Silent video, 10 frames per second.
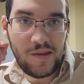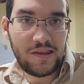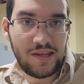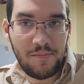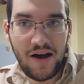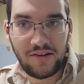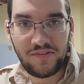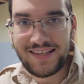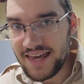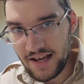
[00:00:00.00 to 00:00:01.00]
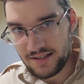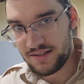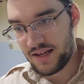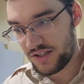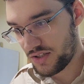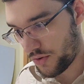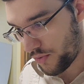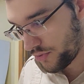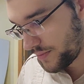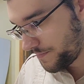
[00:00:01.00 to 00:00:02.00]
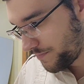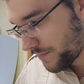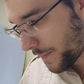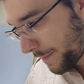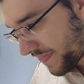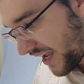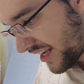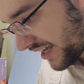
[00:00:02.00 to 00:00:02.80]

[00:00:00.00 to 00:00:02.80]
the amount of kits they sold. And I